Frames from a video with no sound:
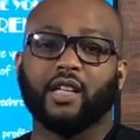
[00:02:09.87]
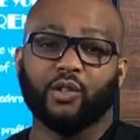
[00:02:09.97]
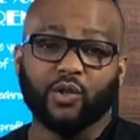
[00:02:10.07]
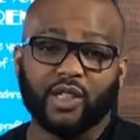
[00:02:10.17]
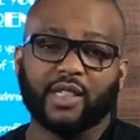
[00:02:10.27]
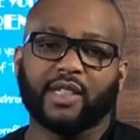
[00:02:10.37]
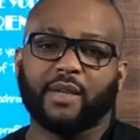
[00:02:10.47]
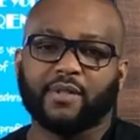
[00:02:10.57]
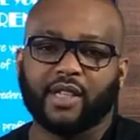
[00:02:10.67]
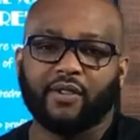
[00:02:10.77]
using the
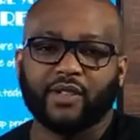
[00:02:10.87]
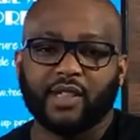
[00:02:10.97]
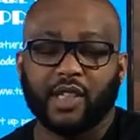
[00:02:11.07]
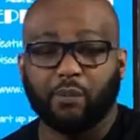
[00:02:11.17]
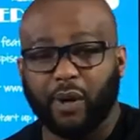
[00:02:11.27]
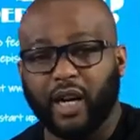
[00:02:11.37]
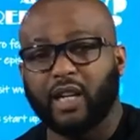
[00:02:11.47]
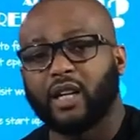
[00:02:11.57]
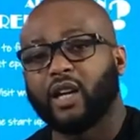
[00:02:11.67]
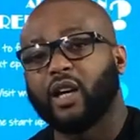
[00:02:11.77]
same service, he
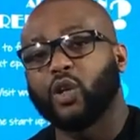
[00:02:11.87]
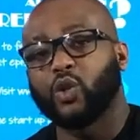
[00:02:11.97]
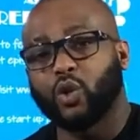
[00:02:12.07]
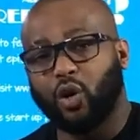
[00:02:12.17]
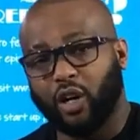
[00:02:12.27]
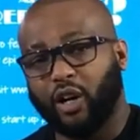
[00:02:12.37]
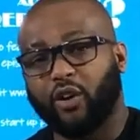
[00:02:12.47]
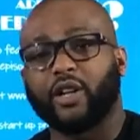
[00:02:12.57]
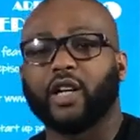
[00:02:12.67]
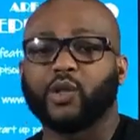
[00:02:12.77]
paid
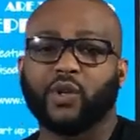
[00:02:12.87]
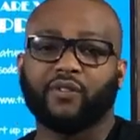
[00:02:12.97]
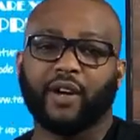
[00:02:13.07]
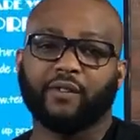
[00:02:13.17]
$125.